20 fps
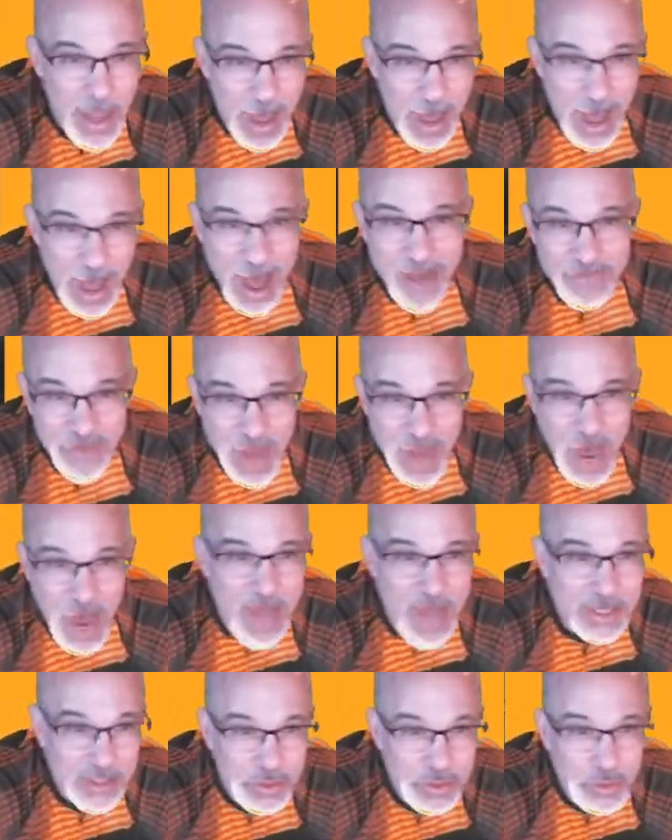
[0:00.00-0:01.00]
I've
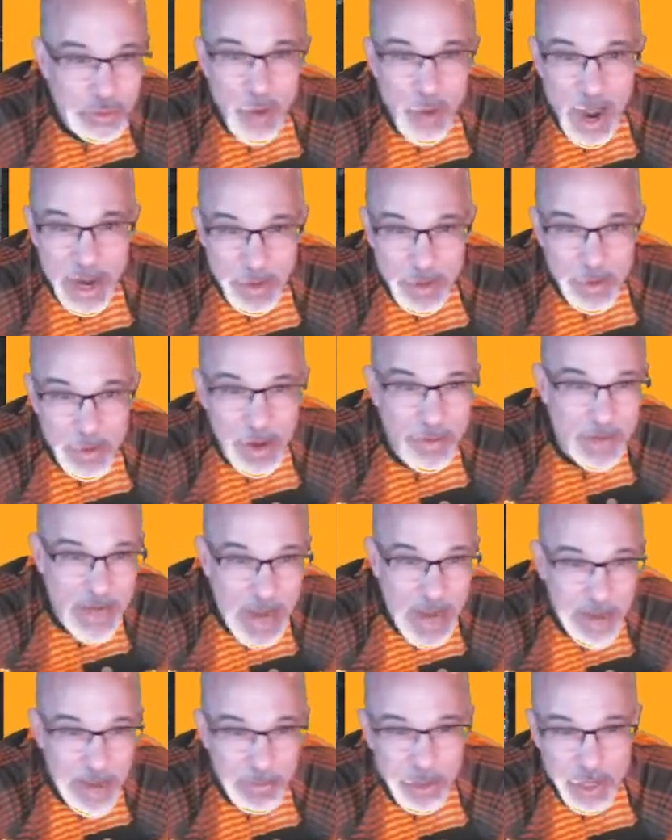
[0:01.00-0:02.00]
got to ride around the
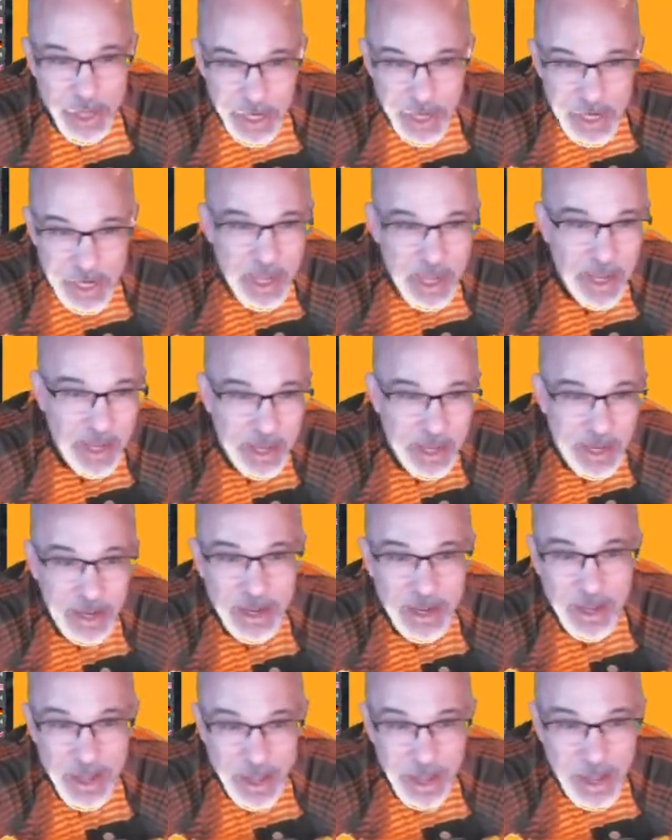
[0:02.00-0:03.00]
neighborhood
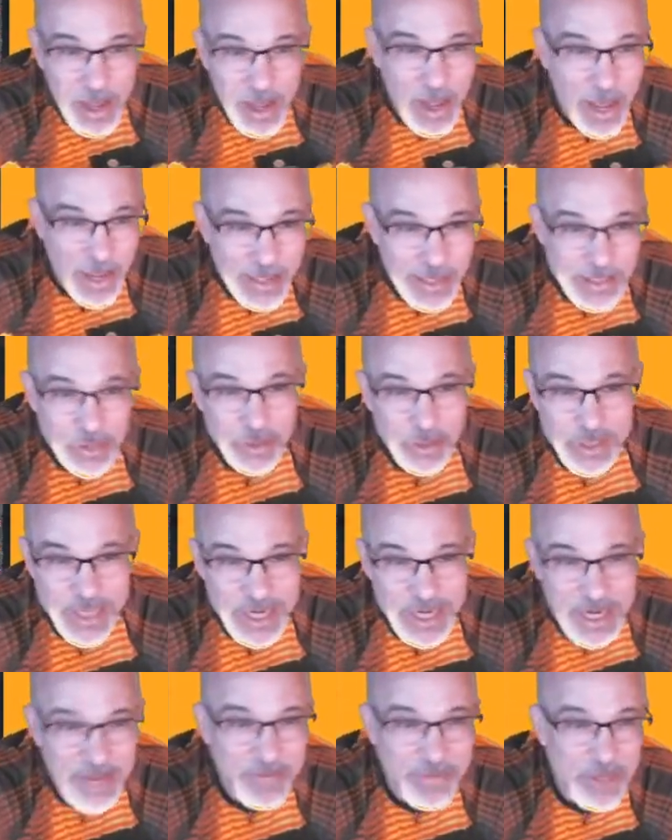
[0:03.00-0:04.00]
until it's
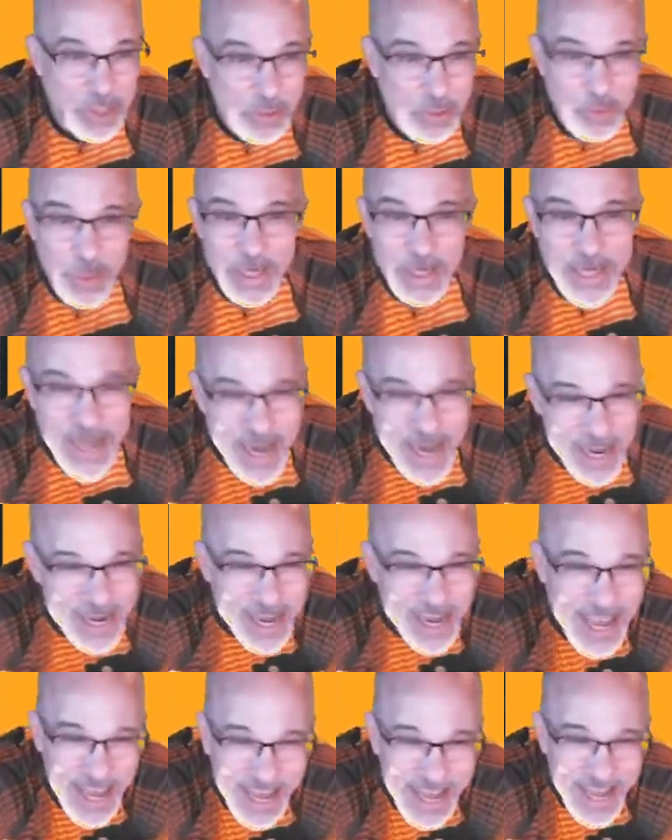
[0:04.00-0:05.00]
an even
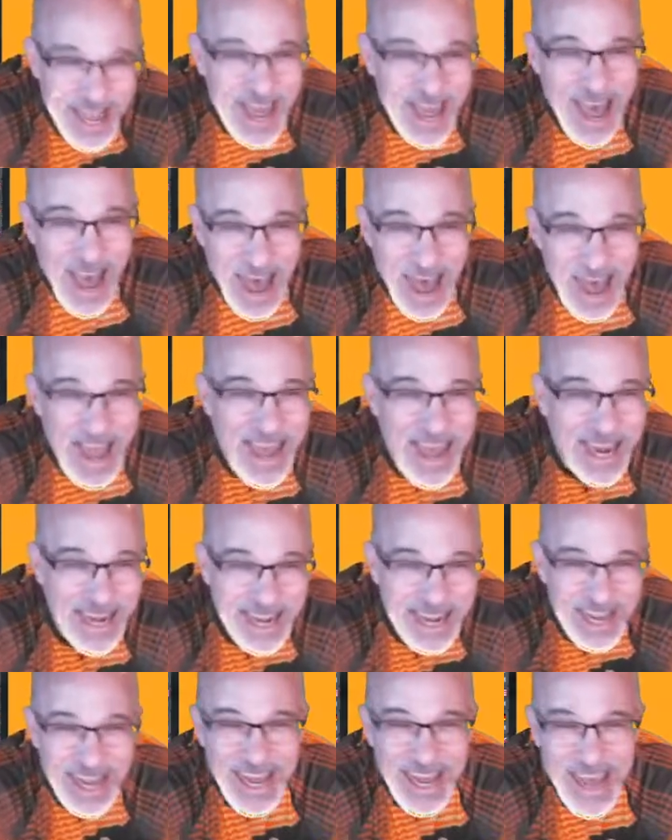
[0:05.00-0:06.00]
20. I
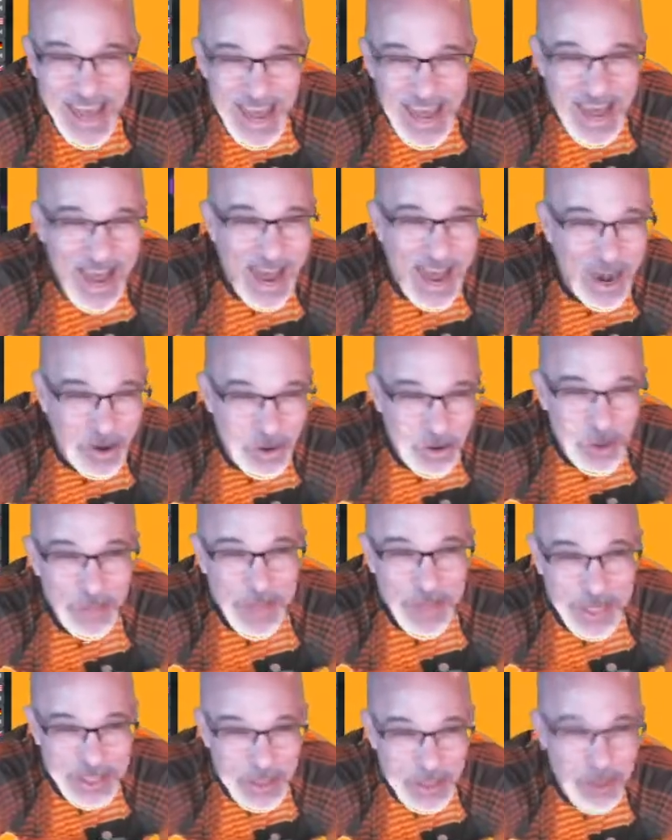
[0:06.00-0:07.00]
don't know if
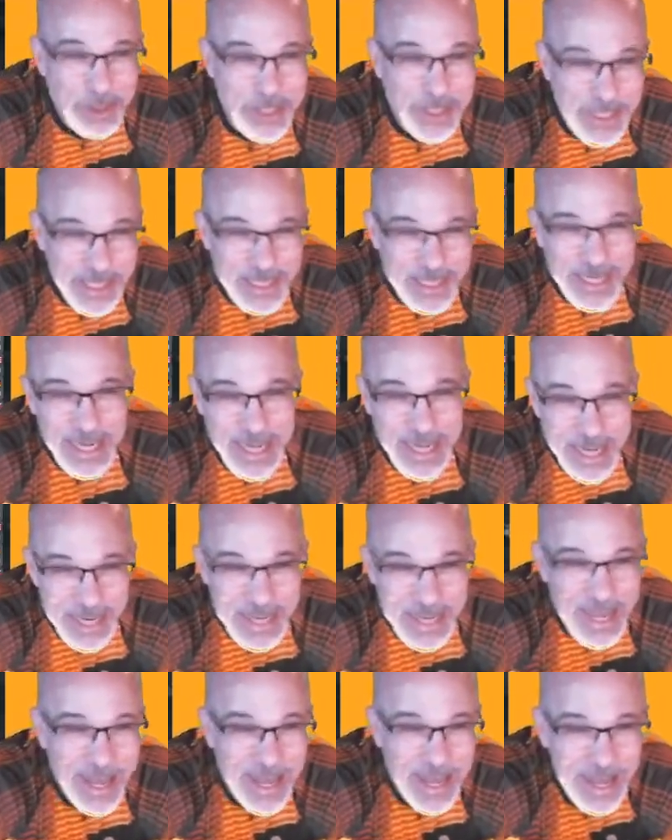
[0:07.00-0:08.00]
that's OCD,
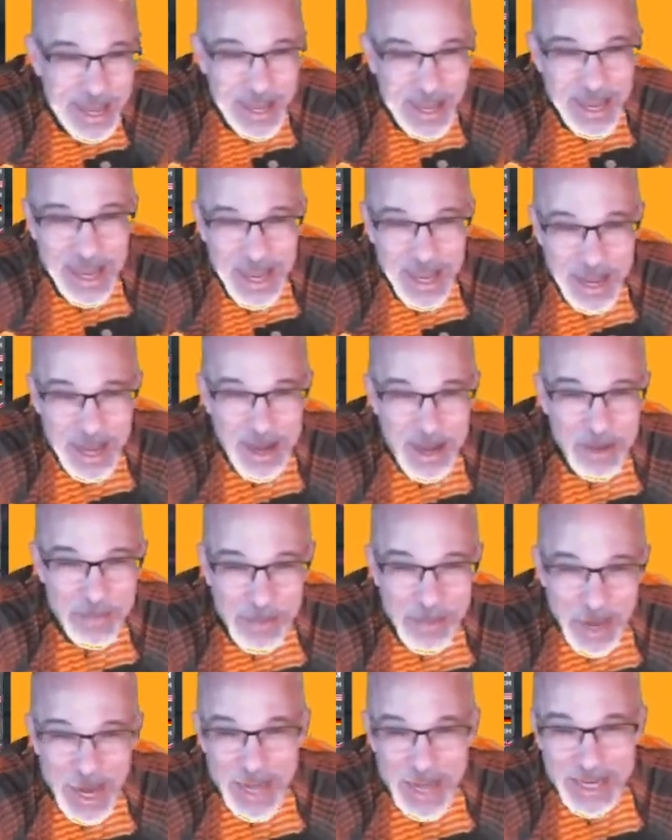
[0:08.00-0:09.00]

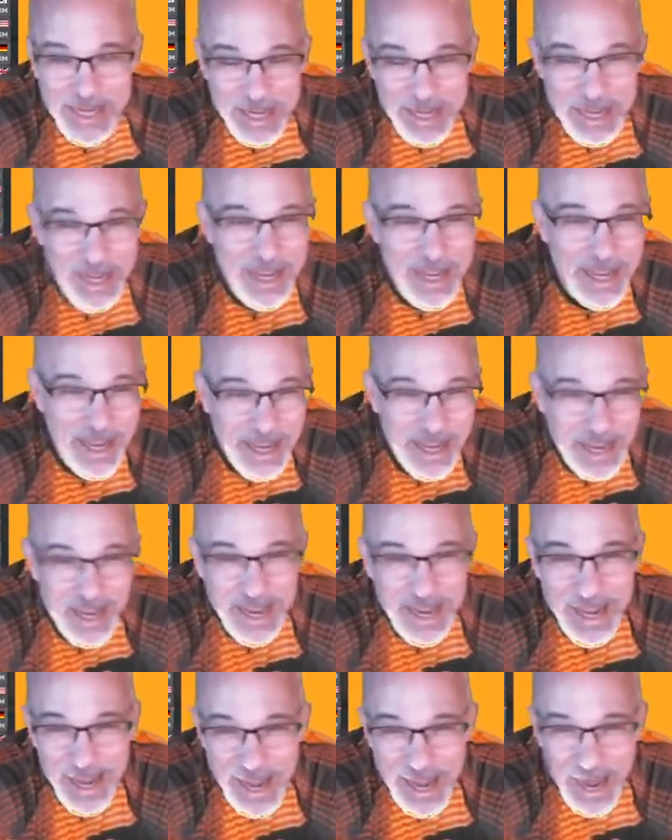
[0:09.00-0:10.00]
but
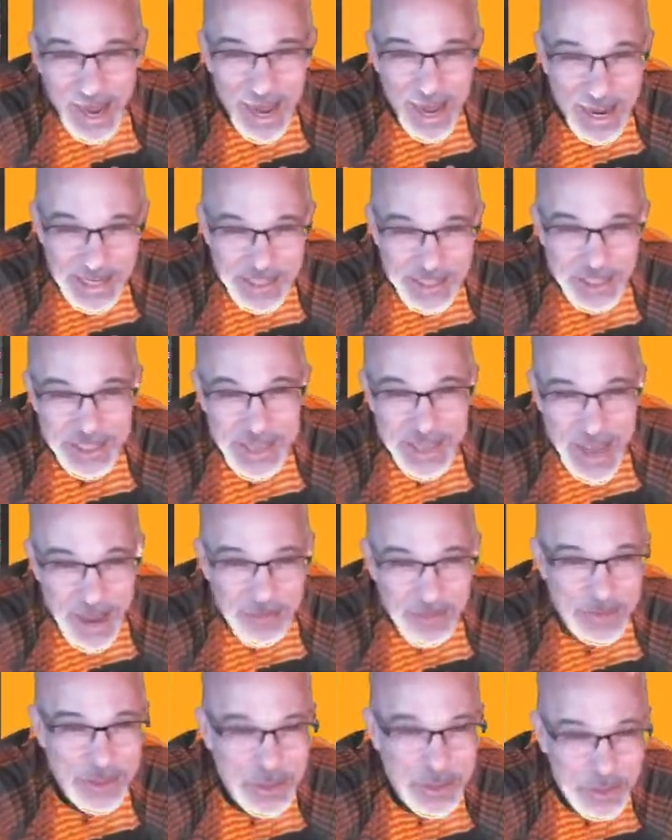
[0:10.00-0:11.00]
I just
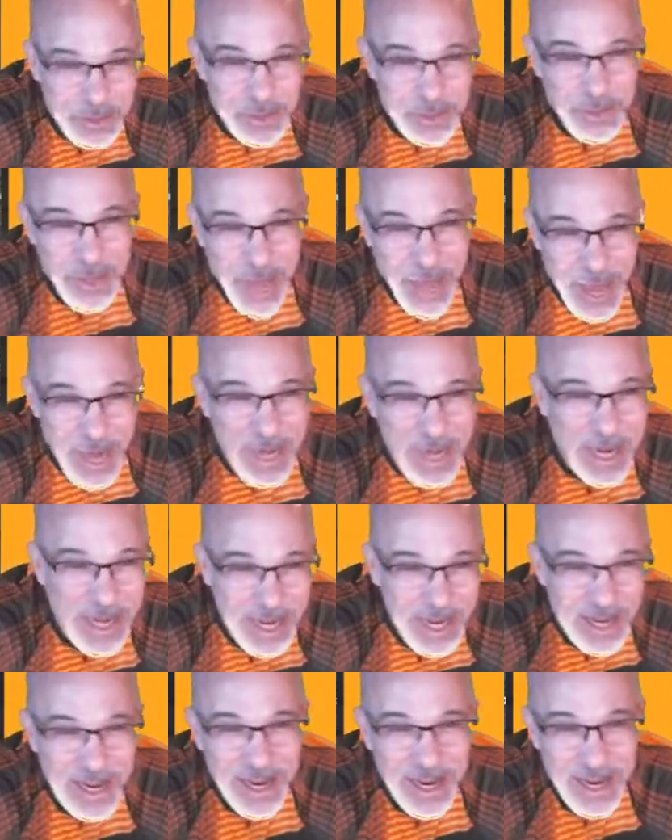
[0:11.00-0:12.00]
have to do that
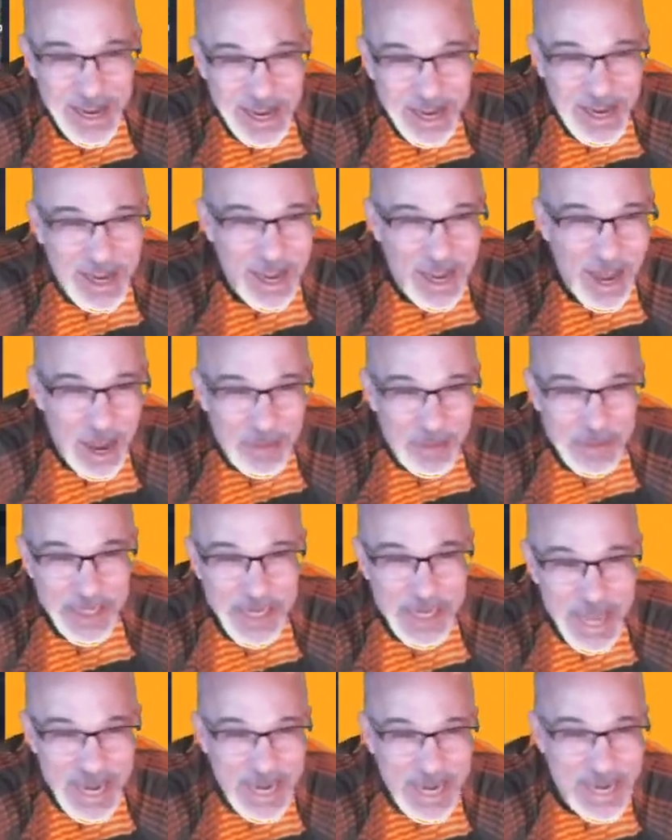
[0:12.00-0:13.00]
to
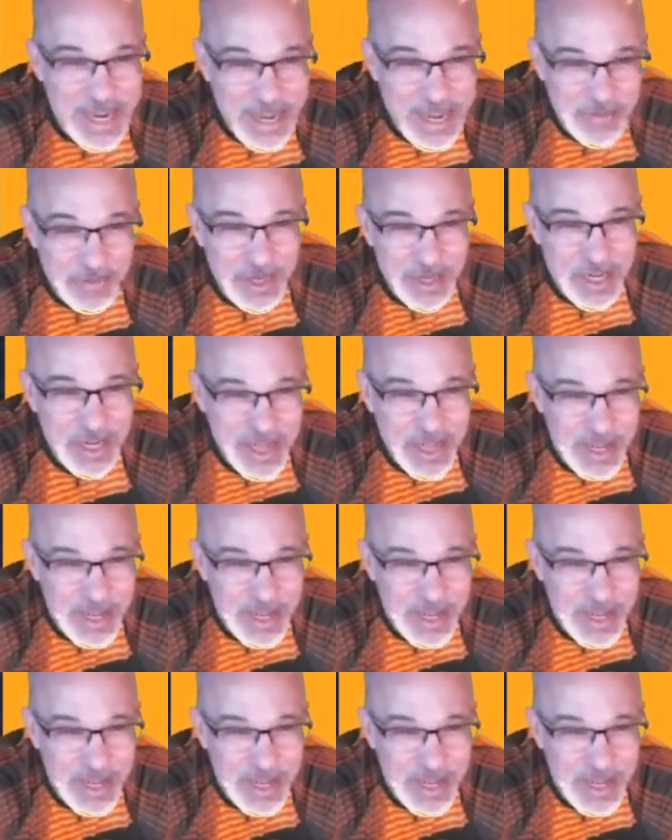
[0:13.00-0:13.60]
get it even.